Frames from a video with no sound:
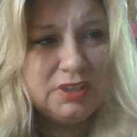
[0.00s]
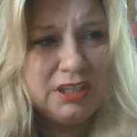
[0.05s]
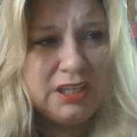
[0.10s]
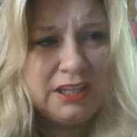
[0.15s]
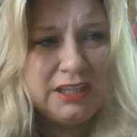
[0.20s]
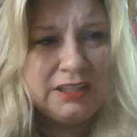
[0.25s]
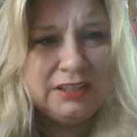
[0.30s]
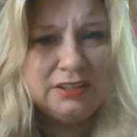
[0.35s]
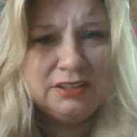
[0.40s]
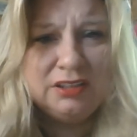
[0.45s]

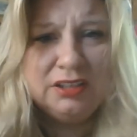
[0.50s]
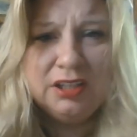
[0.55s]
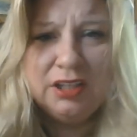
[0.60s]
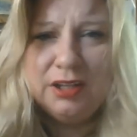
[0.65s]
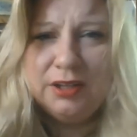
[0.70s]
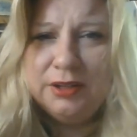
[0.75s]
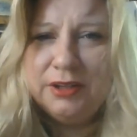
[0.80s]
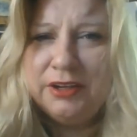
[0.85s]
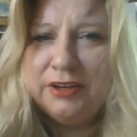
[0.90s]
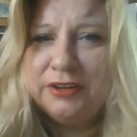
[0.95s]
and
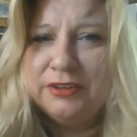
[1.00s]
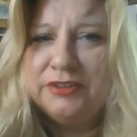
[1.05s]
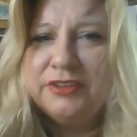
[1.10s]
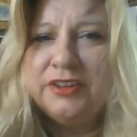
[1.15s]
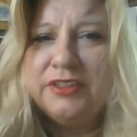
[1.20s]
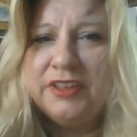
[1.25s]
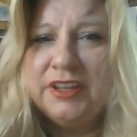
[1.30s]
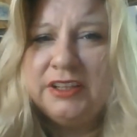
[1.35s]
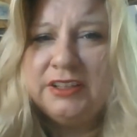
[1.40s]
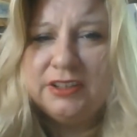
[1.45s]
here's the
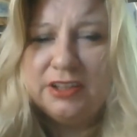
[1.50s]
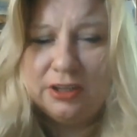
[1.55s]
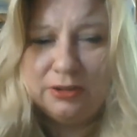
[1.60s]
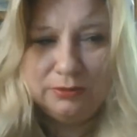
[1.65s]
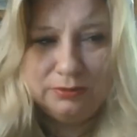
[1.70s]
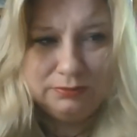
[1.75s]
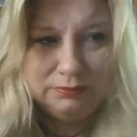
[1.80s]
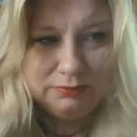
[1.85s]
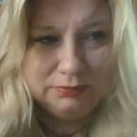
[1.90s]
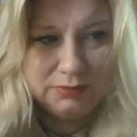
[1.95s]
thing
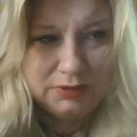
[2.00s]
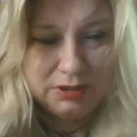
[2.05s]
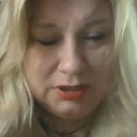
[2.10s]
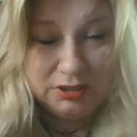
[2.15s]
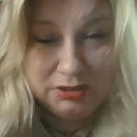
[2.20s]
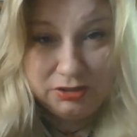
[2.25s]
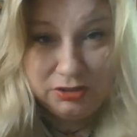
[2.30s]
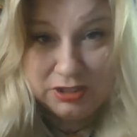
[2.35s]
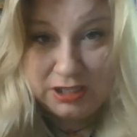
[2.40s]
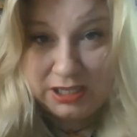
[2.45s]
though,
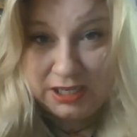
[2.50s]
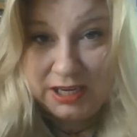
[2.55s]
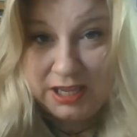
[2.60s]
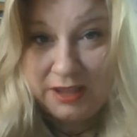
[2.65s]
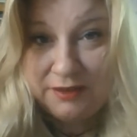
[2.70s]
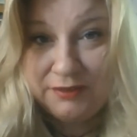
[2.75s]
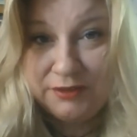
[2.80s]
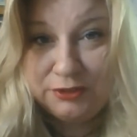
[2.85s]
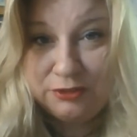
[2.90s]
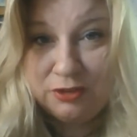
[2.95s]
you gotta
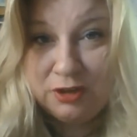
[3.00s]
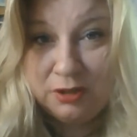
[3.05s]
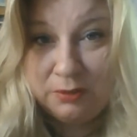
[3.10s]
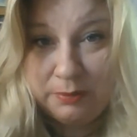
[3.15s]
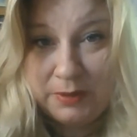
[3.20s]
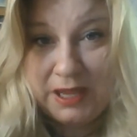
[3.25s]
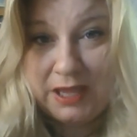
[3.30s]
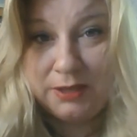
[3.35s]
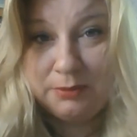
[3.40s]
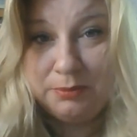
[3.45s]
have a strong
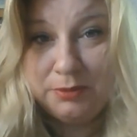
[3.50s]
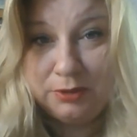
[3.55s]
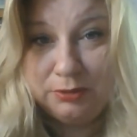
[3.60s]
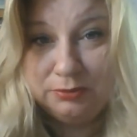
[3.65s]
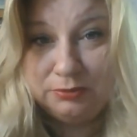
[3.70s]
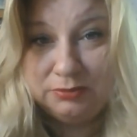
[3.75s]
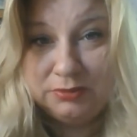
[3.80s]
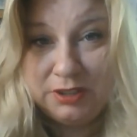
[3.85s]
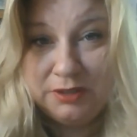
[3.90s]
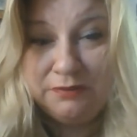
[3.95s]
backbone
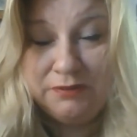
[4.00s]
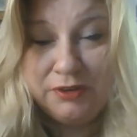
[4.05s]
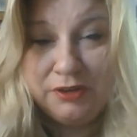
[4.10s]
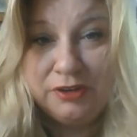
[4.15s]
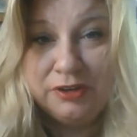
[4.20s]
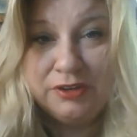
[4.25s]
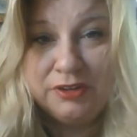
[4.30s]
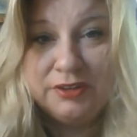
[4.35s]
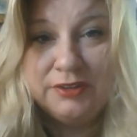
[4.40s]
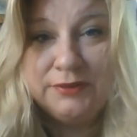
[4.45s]
if you're
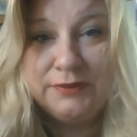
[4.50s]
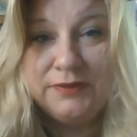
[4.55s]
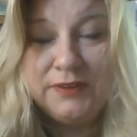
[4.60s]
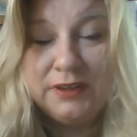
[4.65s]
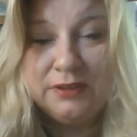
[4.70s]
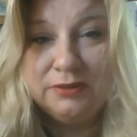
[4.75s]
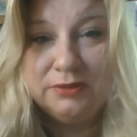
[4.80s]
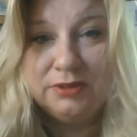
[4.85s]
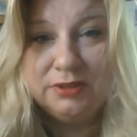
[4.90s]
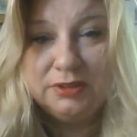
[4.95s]
in this
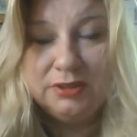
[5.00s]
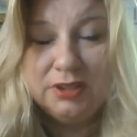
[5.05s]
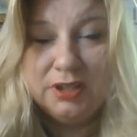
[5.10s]
field,